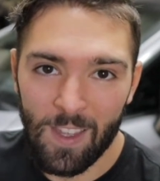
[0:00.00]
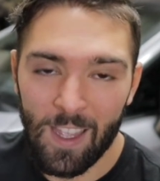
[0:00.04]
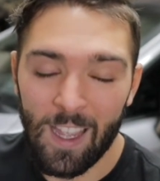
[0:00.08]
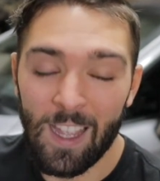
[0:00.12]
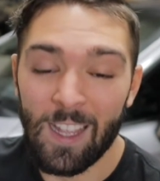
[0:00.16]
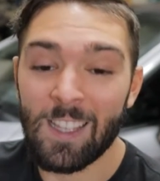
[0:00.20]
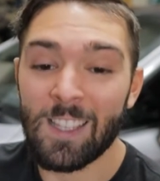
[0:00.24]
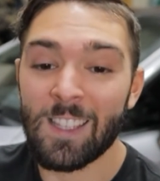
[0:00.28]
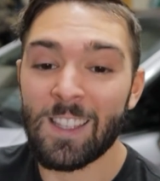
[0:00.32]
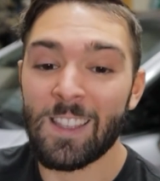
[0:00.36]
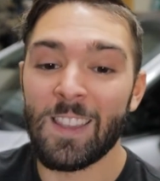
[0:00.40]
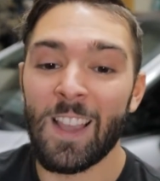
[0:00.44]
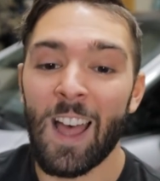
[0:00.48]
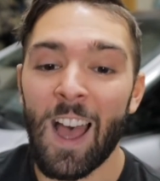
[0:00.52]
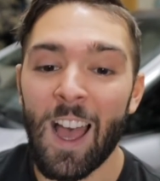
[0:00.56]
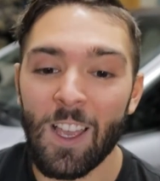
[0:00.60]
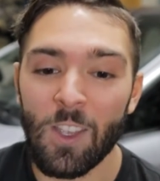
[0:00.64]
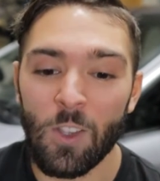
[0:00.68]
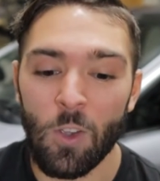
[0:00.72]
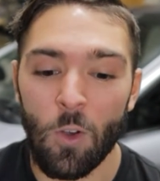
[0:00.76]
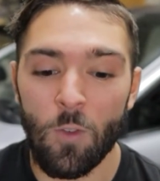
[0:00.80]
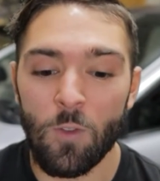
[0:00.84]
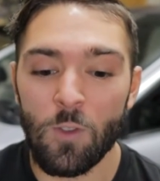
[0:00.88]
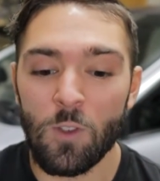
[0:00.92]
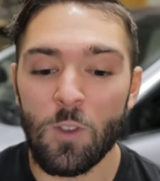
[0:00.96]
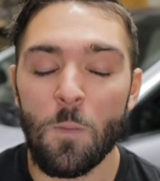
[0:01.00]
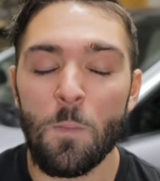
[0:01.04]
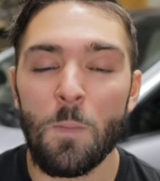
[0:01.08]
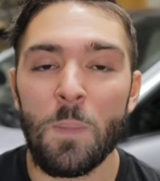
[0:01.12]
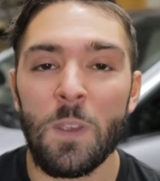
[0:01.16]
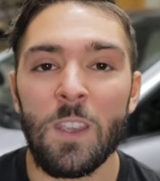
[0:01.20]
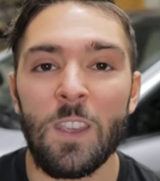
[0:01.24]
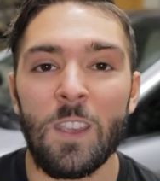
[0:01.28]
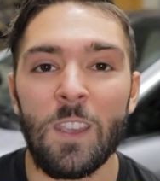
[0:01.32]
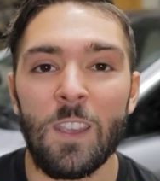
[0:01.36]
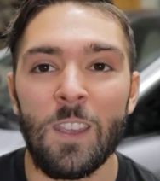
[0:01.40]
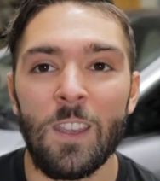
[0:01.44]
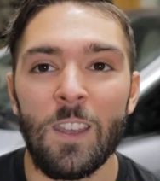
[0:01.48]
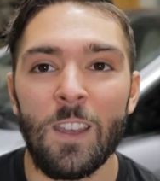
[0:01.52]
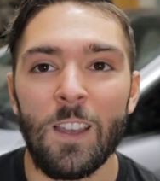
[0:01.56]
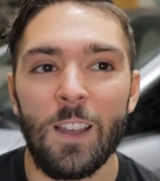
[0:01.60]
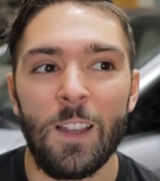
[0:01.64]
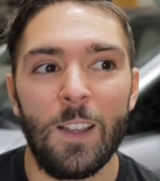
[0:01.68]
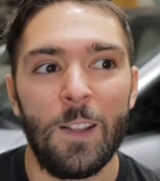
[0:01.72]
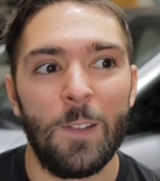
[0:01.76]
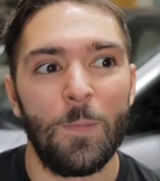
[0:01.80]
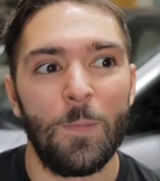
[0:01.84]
it's not going to be